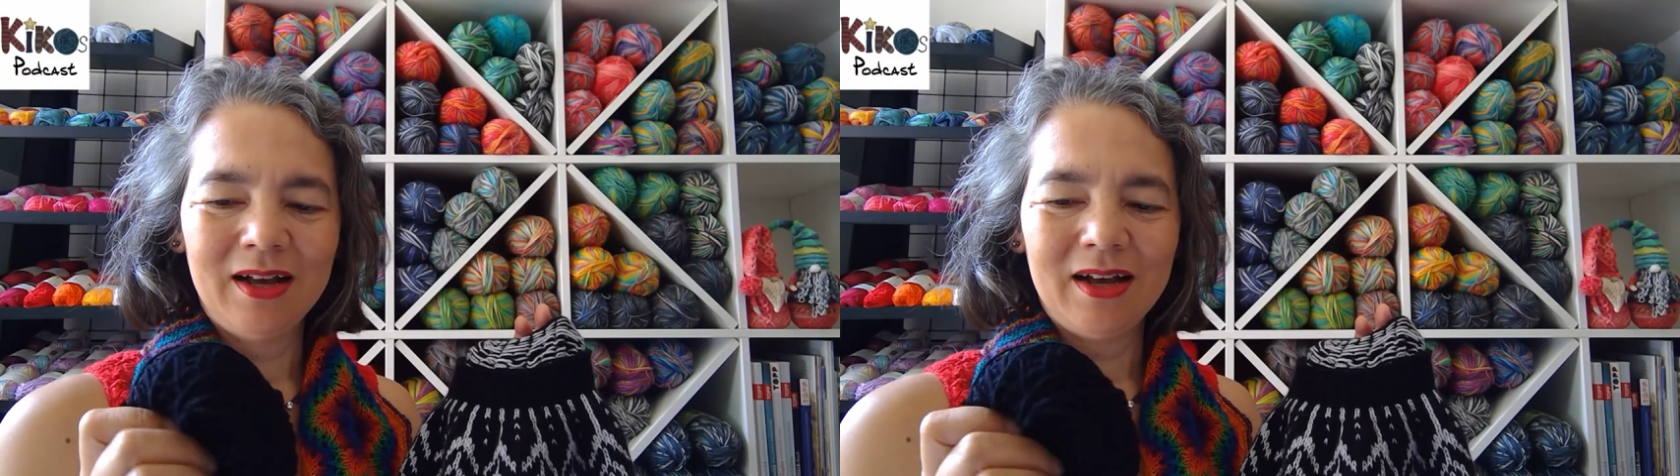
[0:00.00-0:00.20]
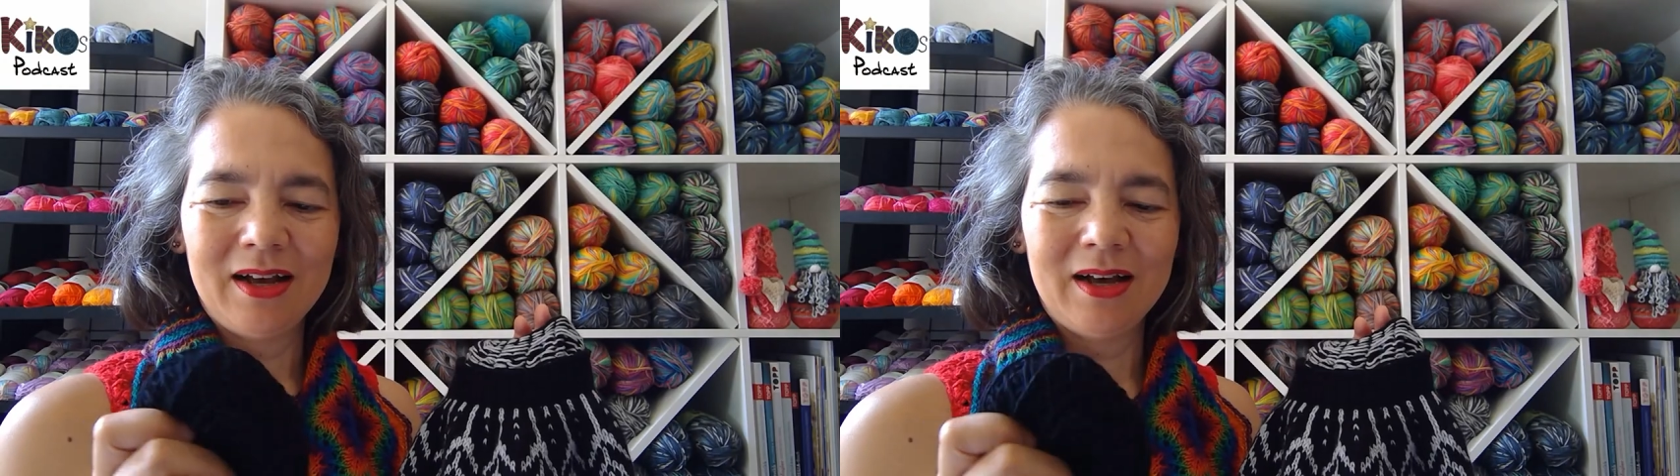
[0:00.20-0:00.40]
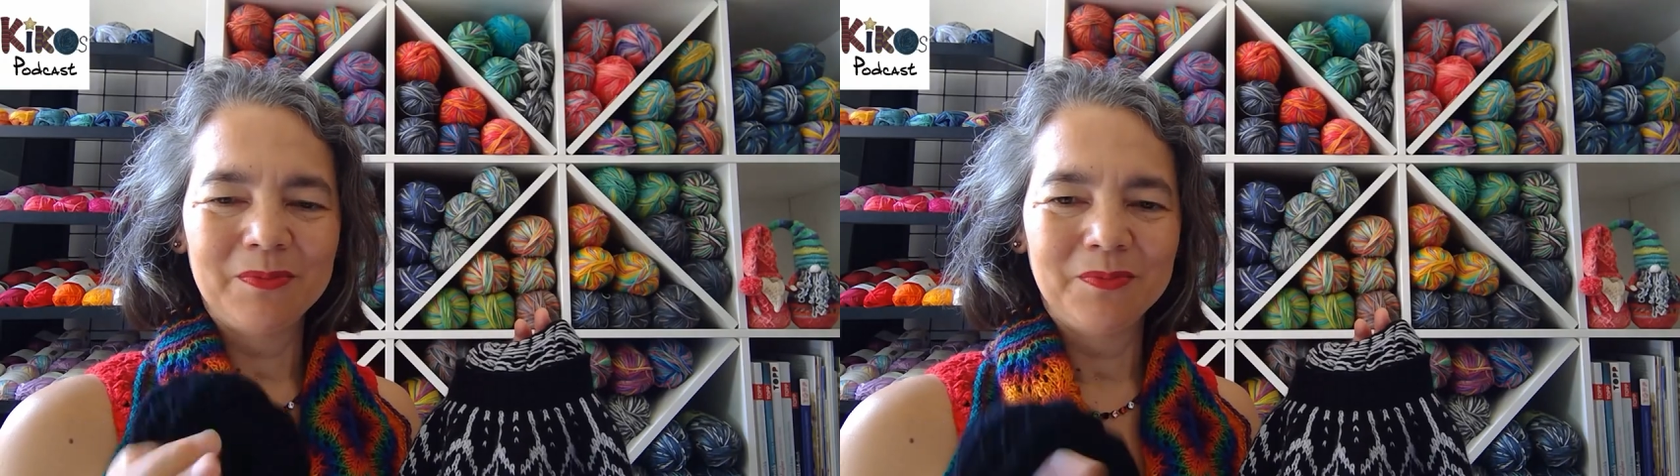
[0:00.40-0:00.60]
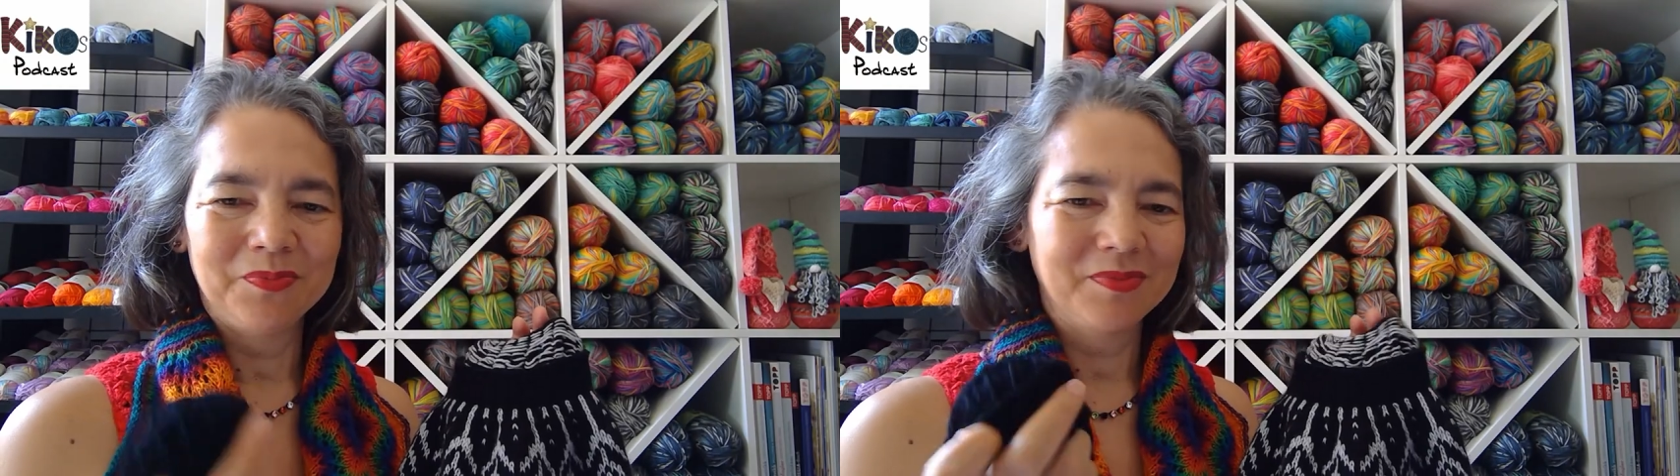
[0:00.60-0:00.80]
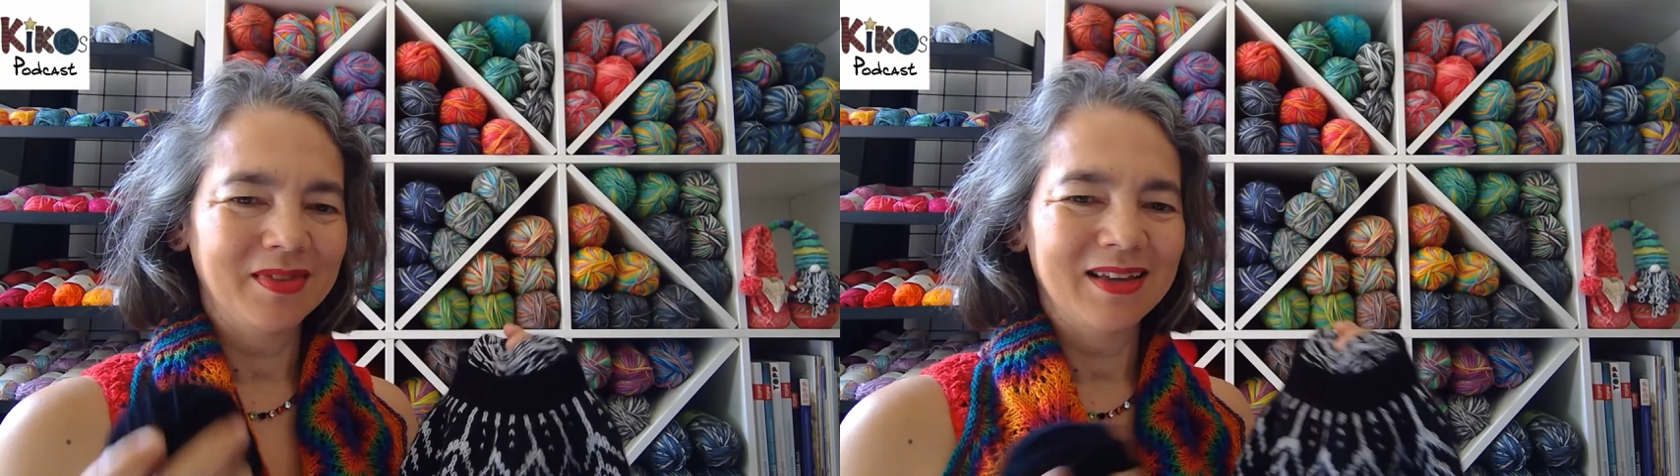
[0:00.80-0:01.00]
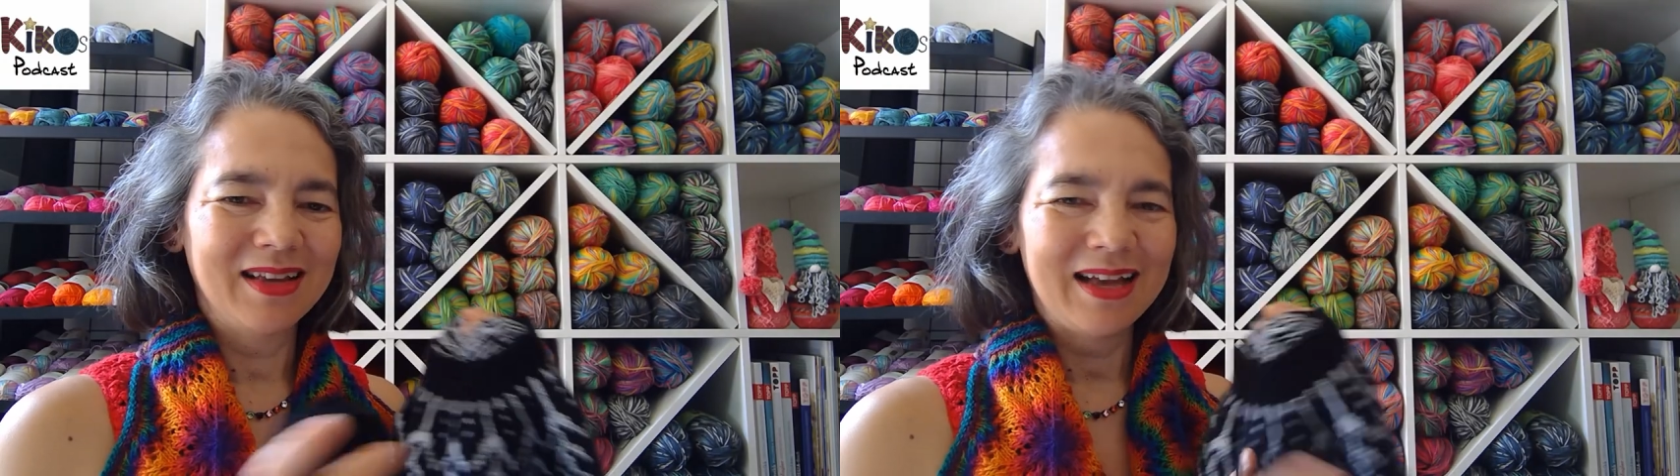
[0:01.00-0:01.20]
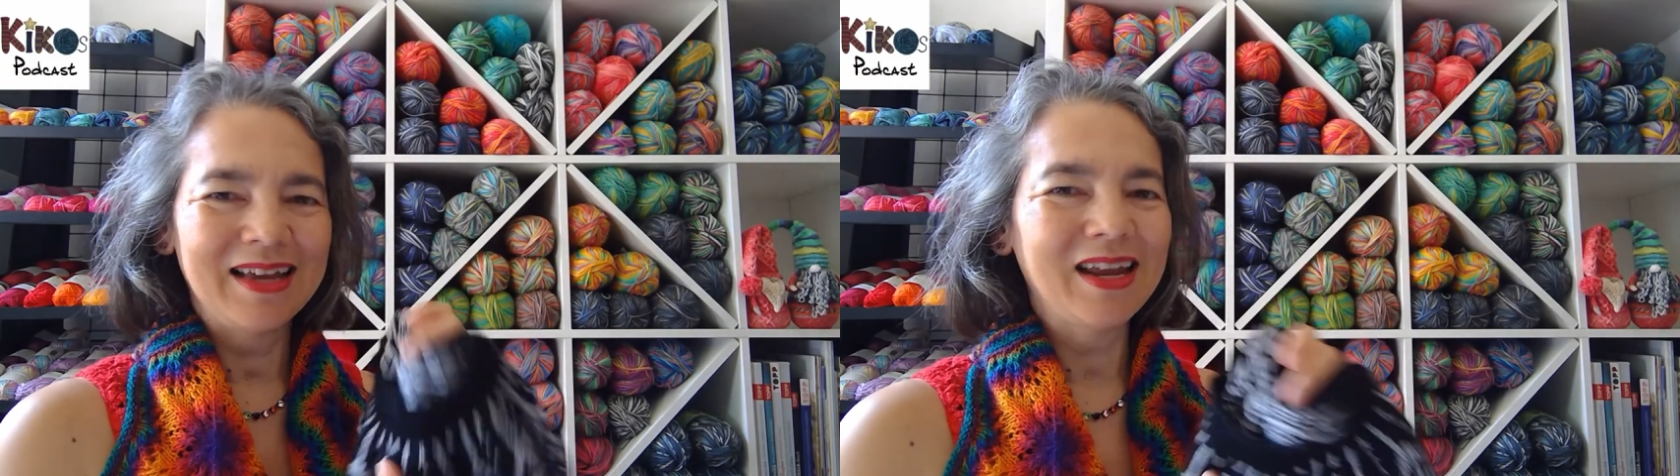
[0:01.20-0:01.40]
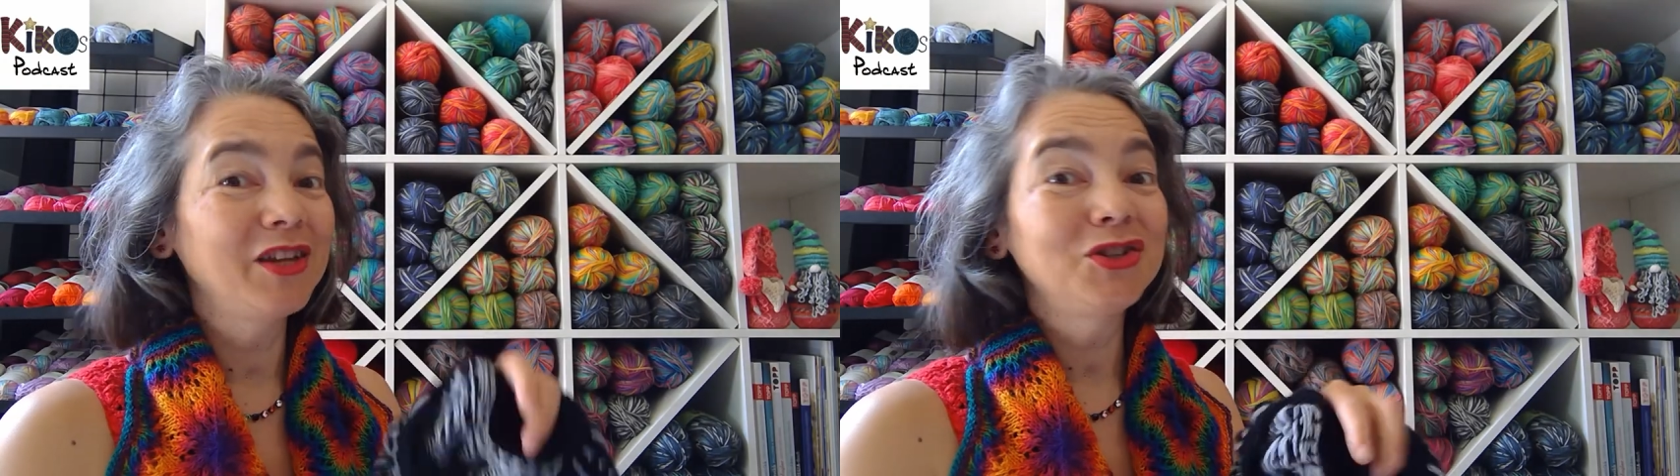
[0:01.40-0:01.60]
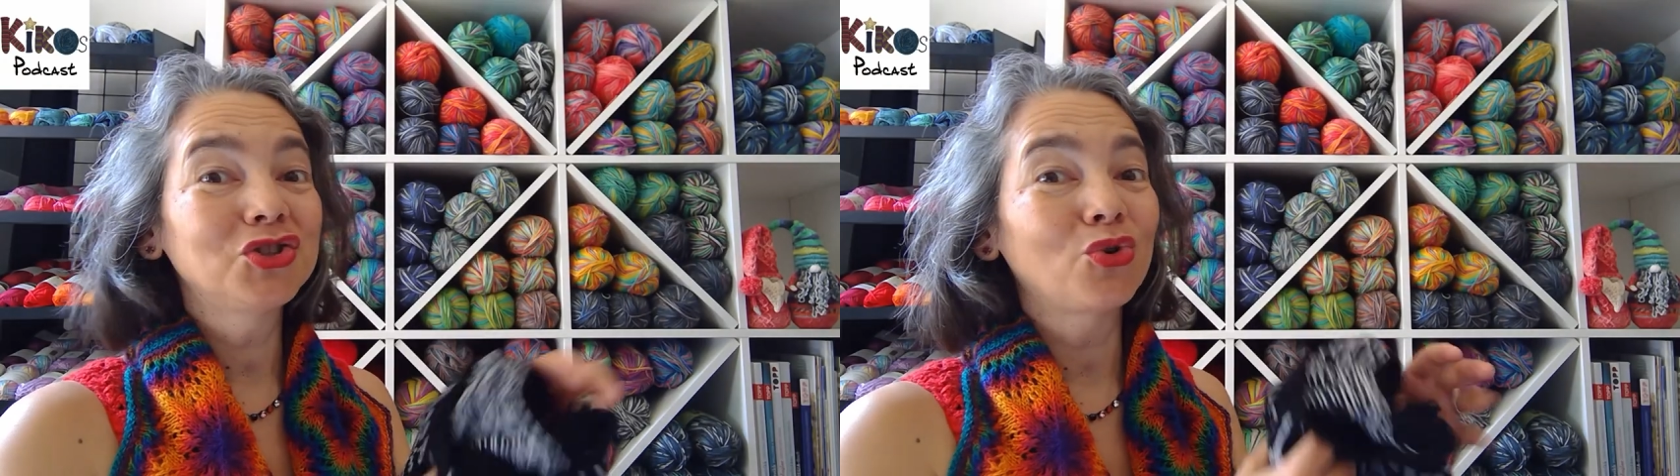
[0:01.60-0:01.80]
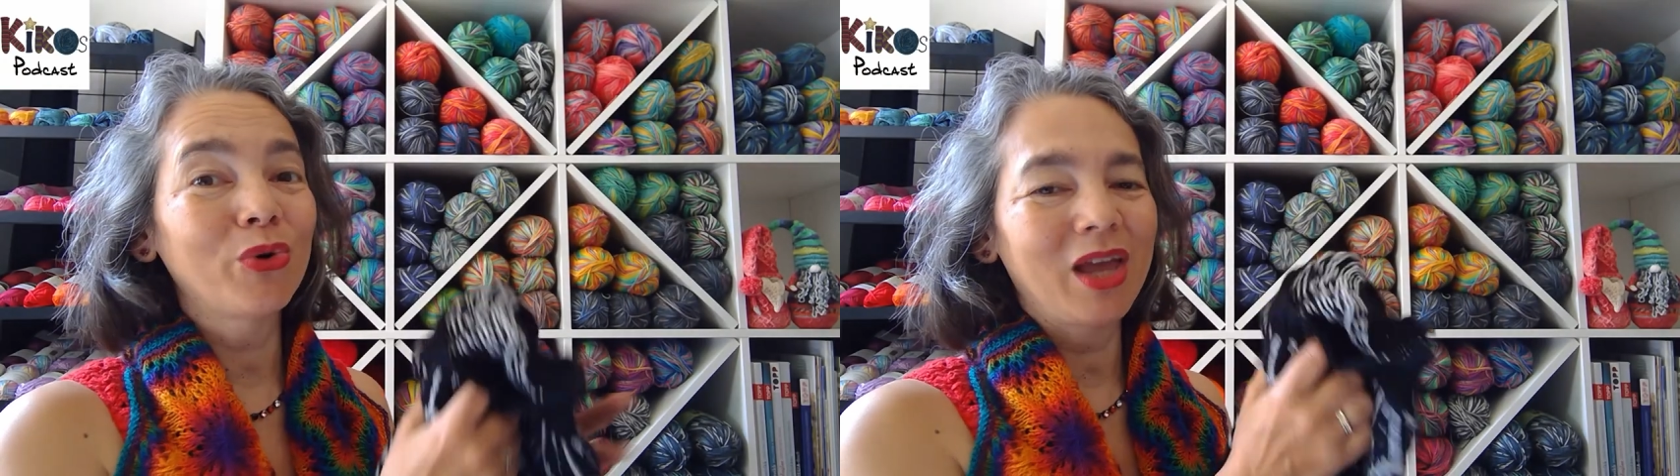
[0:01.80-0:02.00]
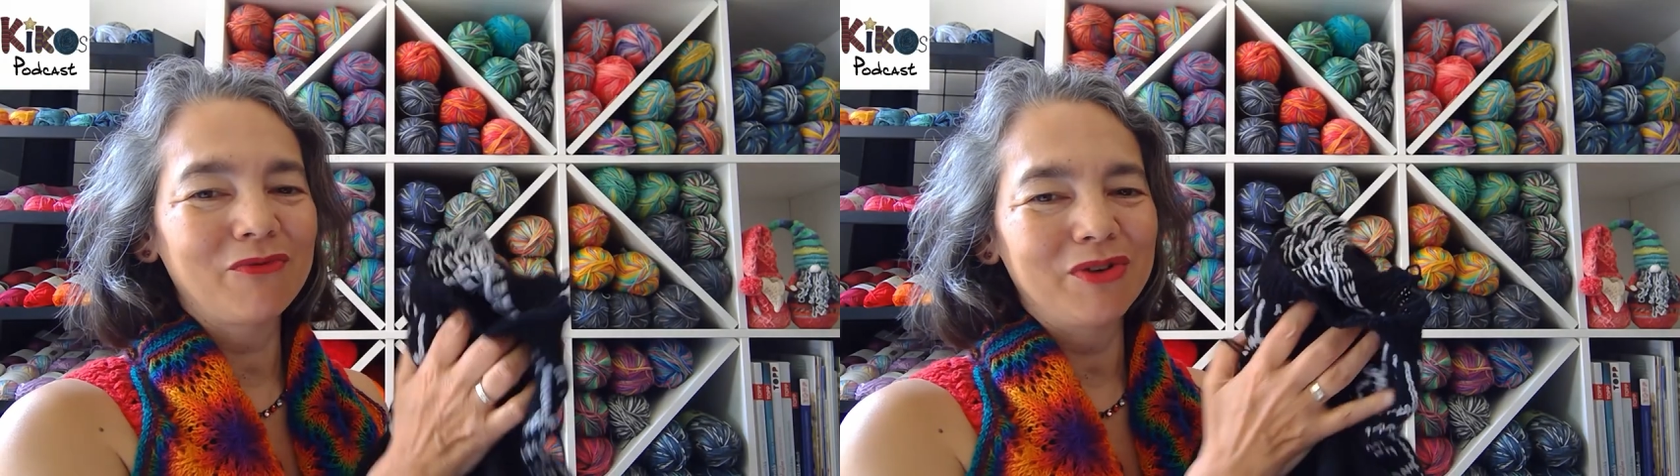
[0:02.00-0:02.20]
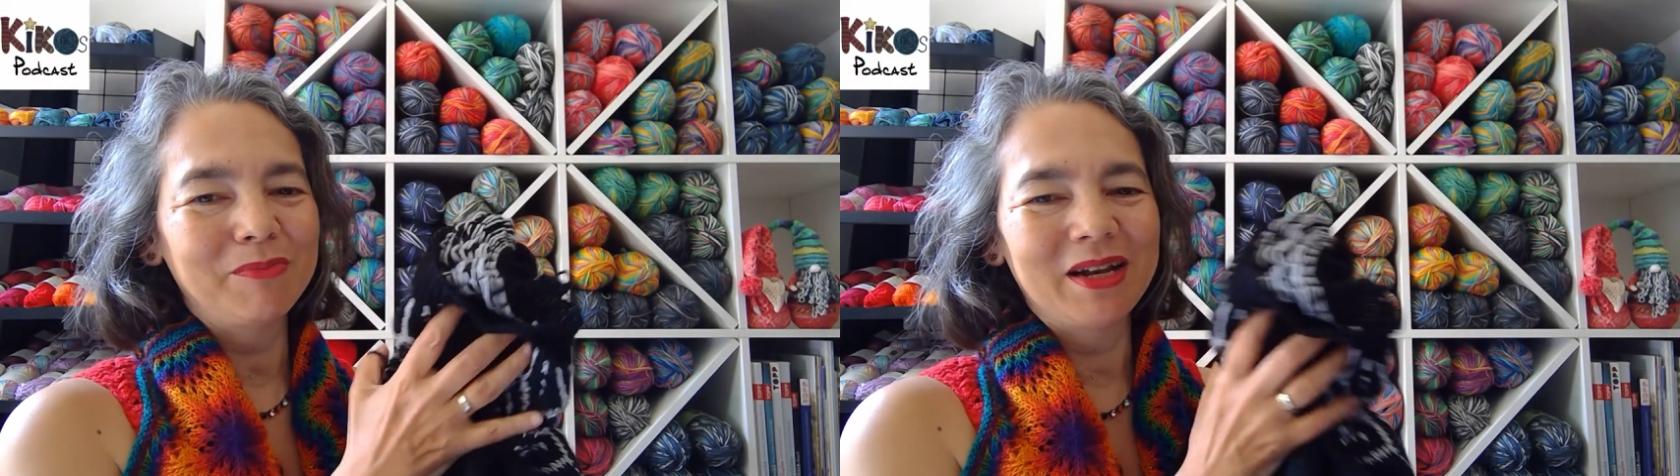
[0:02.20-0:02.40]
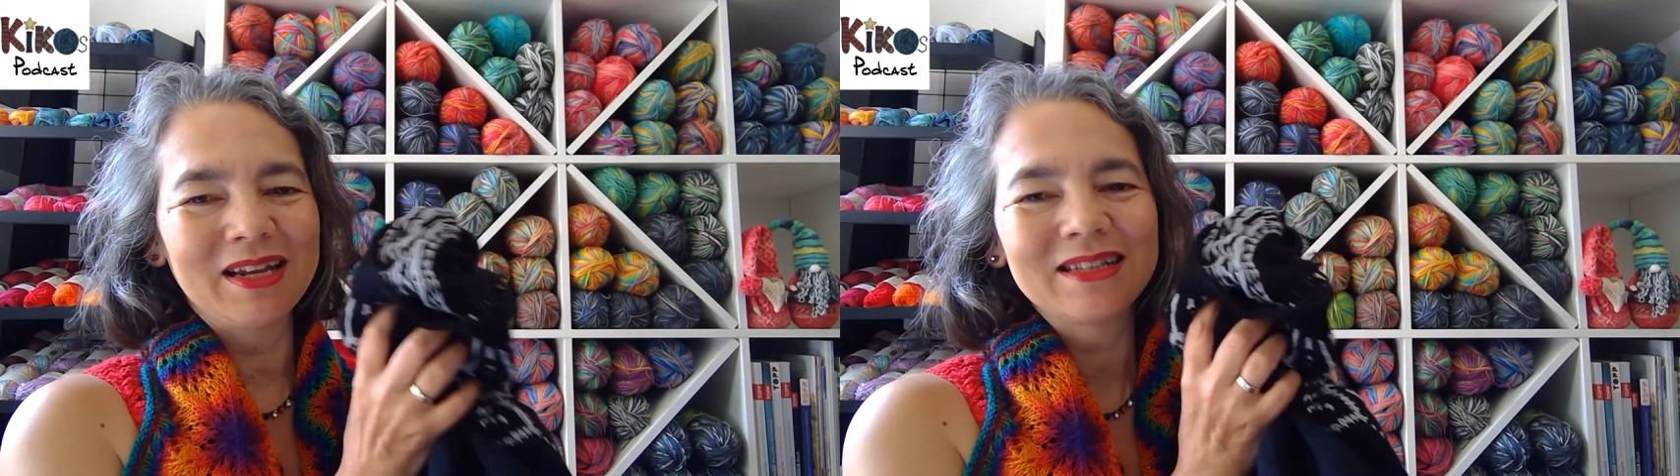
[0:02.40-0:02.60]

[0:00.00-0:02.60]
and I enjoy every minute.